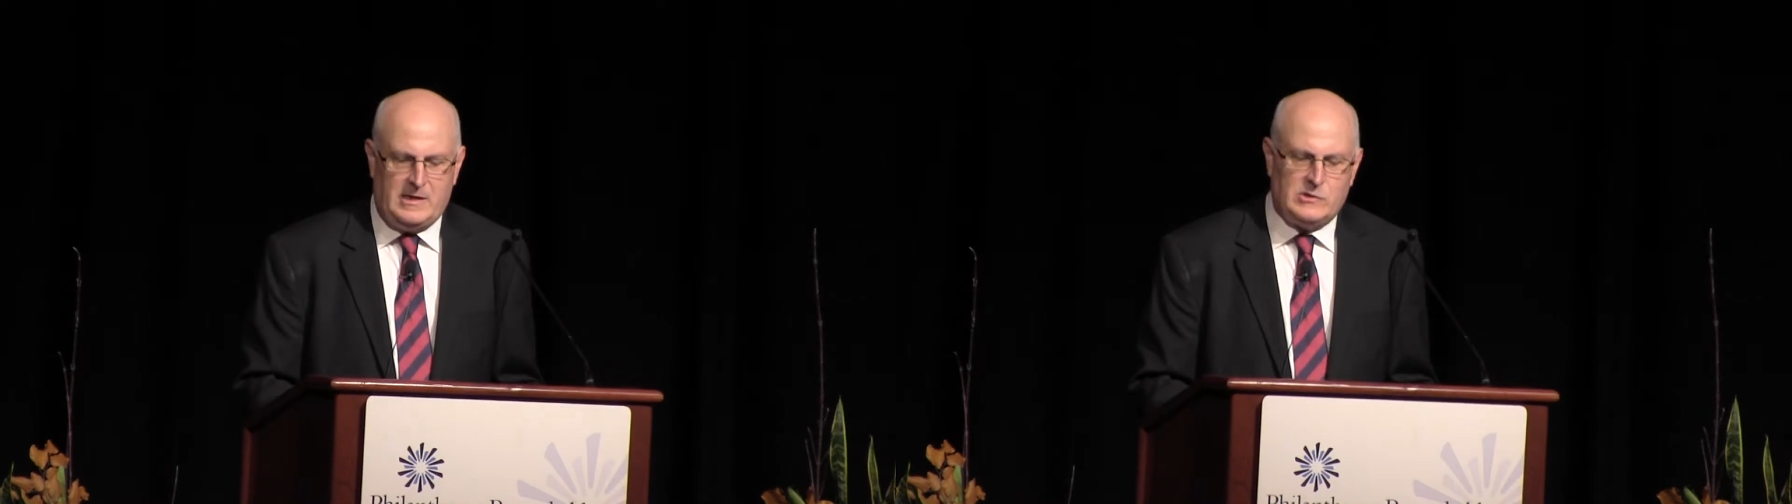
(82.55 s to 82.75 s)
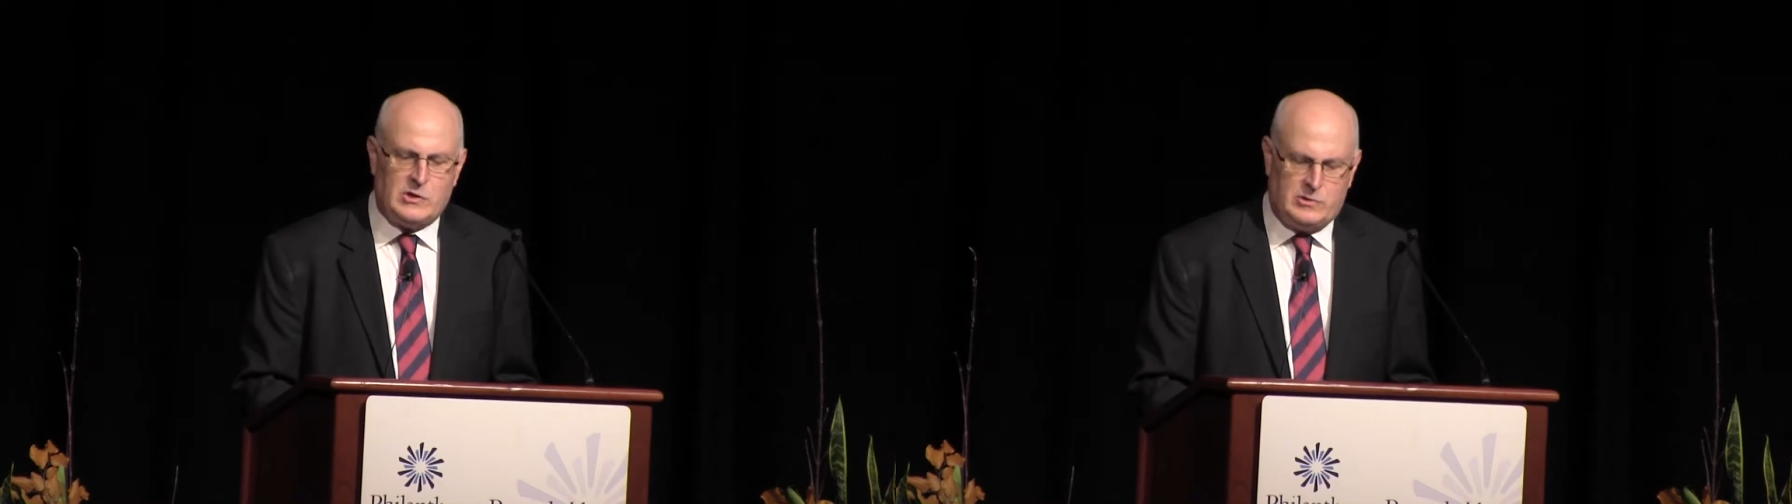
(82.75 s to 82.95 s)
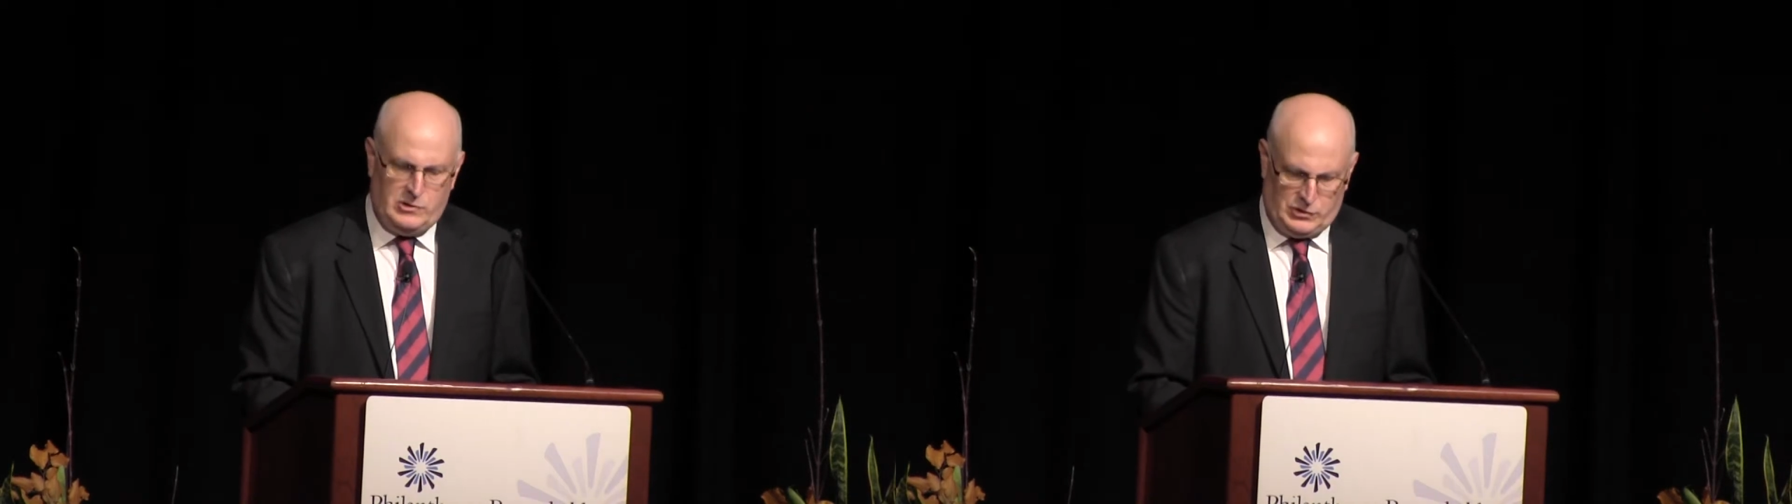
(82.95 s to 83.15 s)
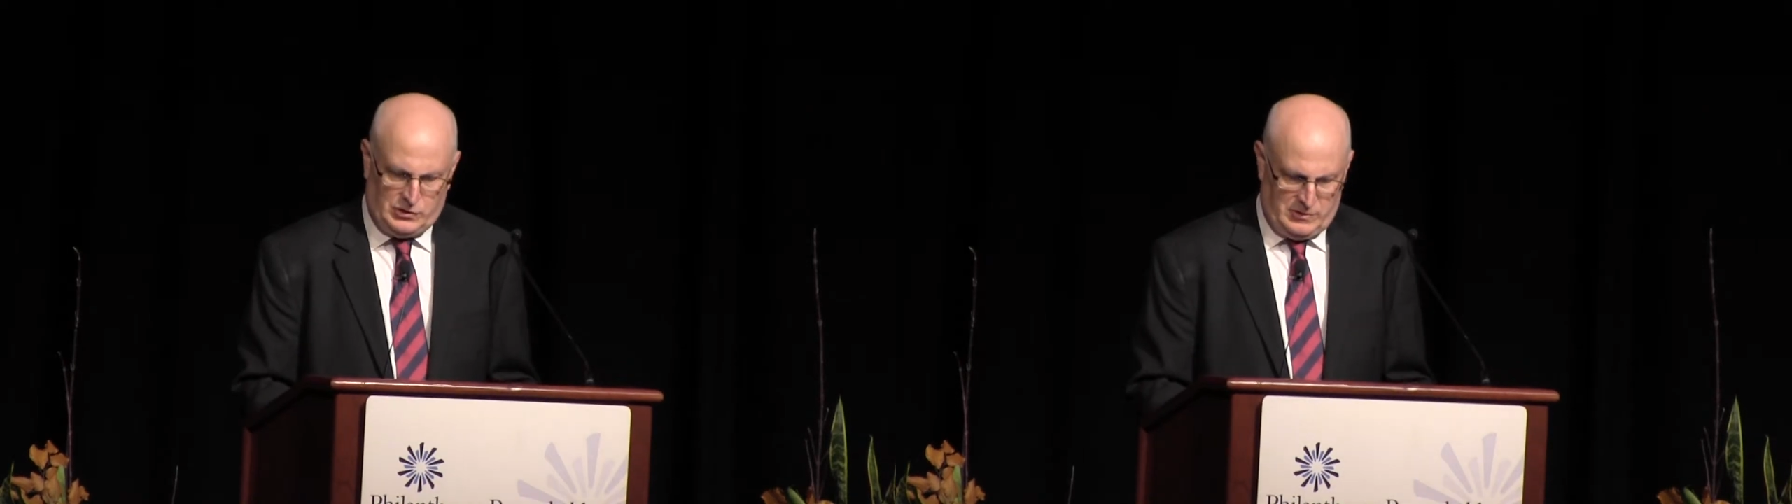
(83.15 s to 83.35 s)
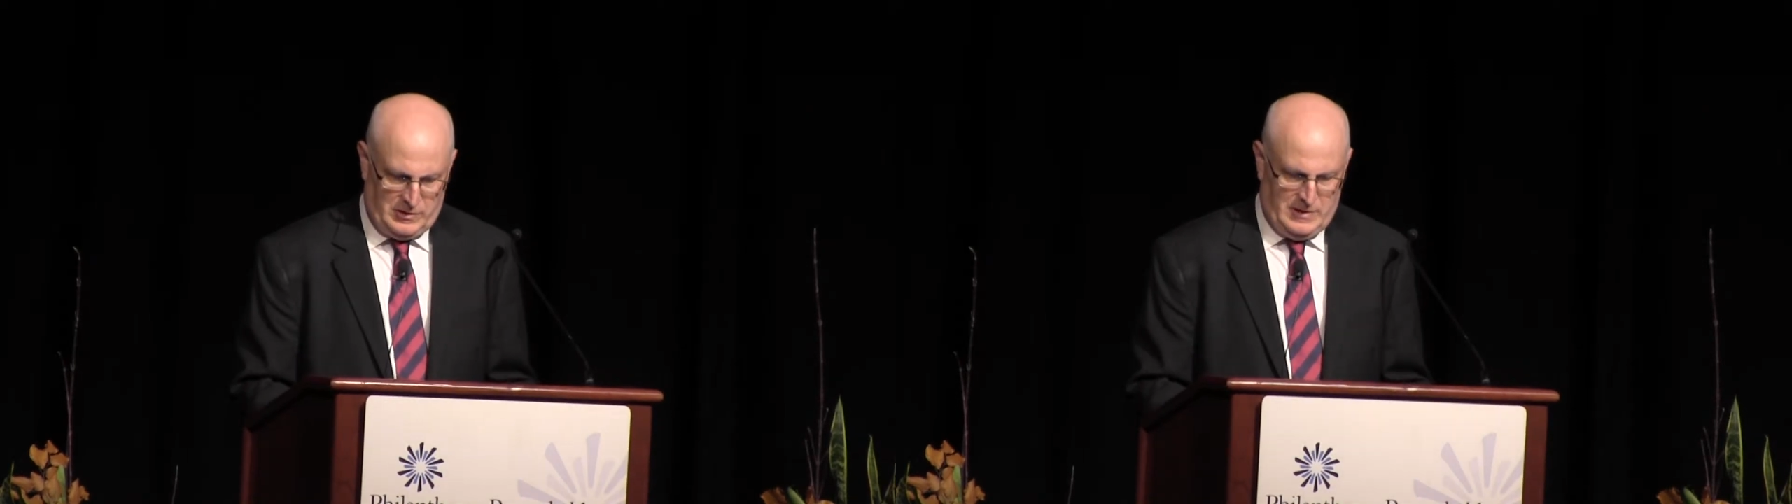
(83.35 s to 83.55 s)
is
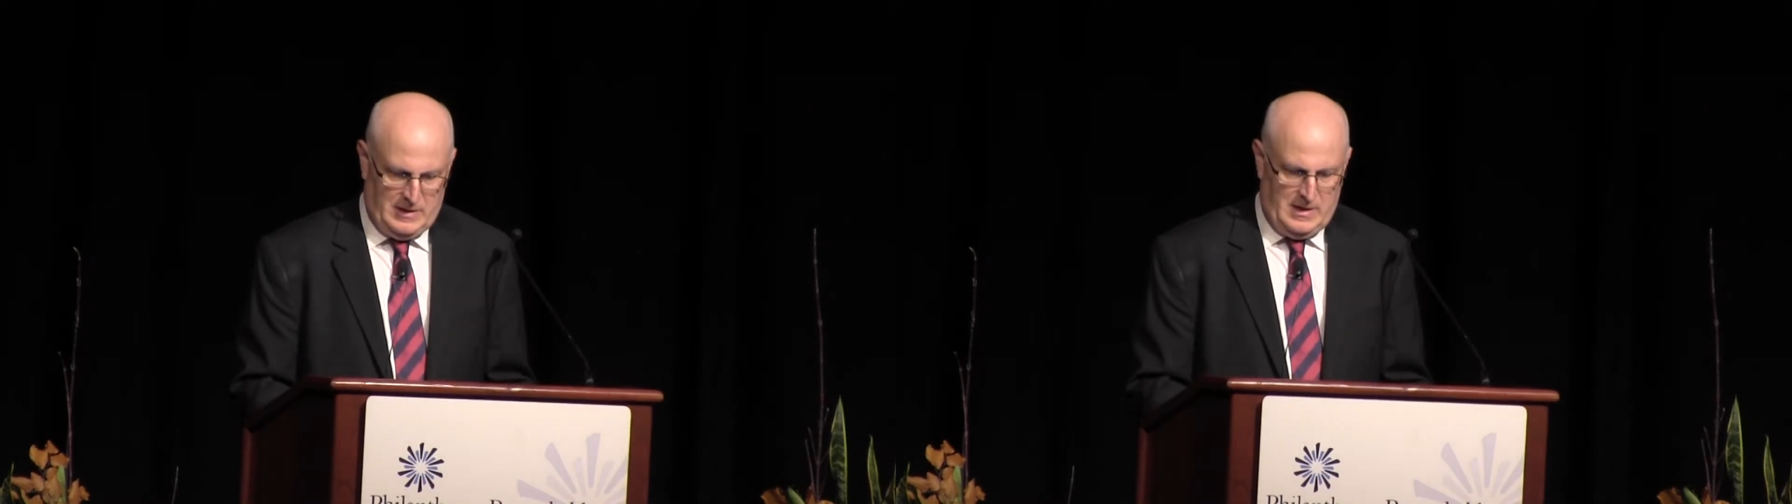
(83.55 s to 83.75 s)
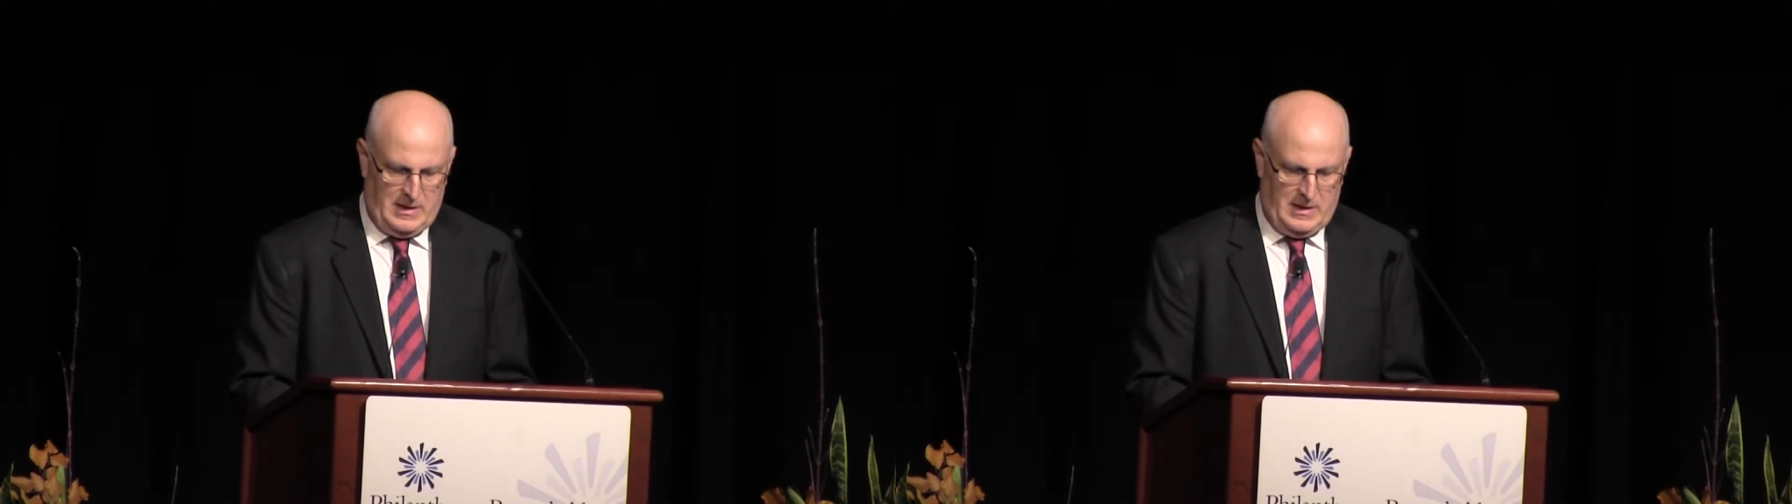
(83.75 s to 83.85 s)
crucial